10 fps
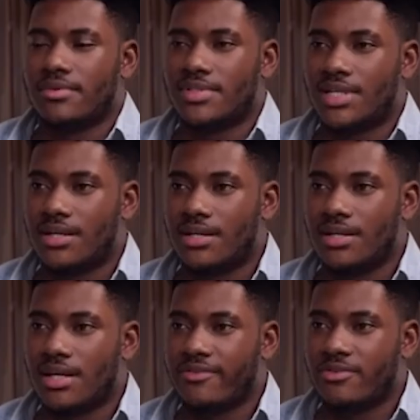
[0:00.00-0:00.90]
seem like
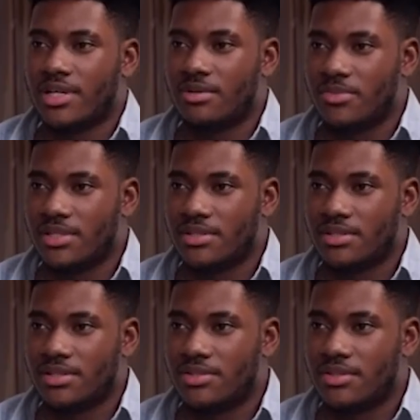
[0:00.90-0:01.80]
a business meeting to
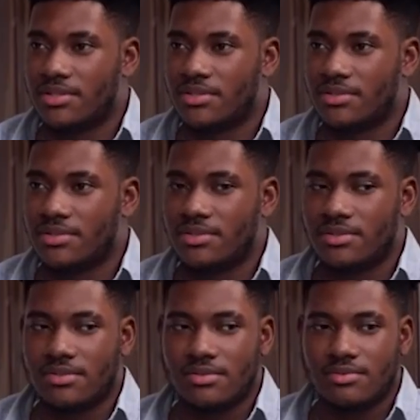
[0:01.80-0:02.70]
him.
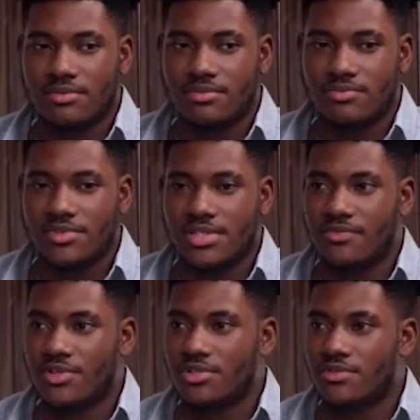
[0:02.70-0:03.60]
I had to admit
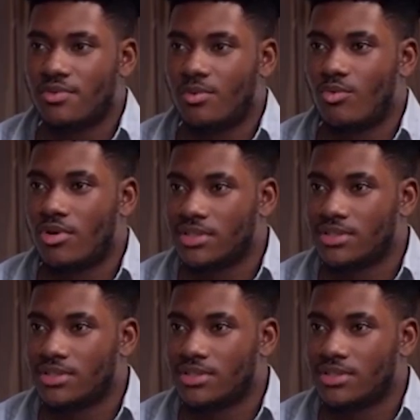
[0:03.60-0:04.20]
that it didn't, but I